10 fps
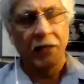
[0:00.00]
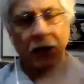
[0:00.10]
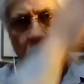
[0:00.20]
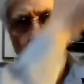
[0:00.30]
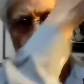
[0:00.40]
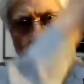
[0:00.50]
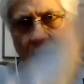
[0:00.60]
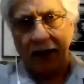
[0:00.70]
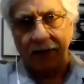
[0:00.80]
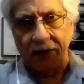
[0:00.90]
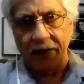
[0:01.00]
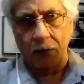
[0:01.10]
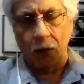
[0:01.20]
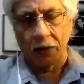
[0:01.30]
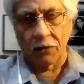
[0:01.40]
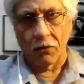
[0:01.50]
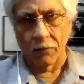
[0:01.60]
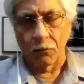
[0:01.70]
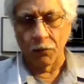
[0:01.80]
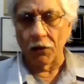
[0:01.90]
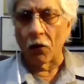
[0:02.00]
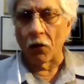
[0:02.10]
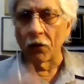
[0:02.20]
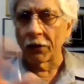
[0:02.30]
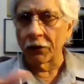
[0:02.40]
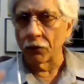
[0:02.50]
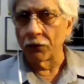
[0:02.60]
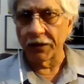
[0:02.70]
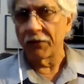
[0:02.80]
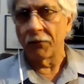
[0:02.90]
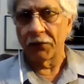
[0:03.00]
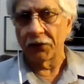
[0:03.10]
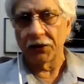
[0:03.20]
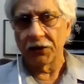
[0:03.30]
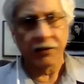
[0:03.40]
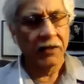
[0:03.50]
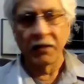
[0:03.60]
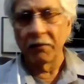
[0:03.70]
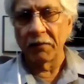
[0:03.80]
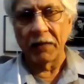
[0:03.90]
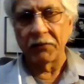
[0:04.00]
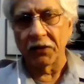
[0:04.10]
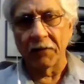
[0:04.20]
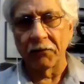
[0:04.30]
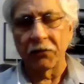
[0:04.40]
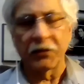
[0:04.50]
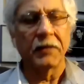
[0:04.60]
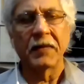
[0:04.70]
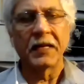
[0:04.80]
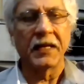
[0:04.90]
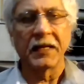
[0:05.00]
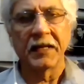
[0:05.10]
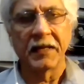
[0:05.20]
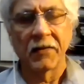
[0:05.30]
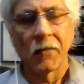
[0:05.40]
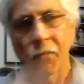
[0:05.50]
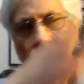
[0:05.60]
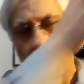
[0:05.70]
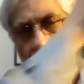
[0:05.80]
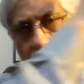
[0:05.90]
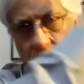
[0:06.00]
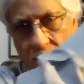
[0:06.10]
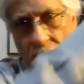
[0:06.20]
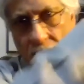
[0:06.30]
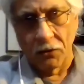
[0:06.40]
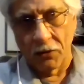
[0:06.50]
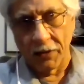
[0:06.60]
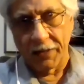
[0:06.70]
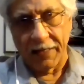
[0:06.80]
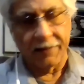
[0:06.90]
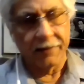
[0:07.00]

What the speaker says: So you have one column with all the tools that you purchase. Perhaps you can put the money in there. So you look at that.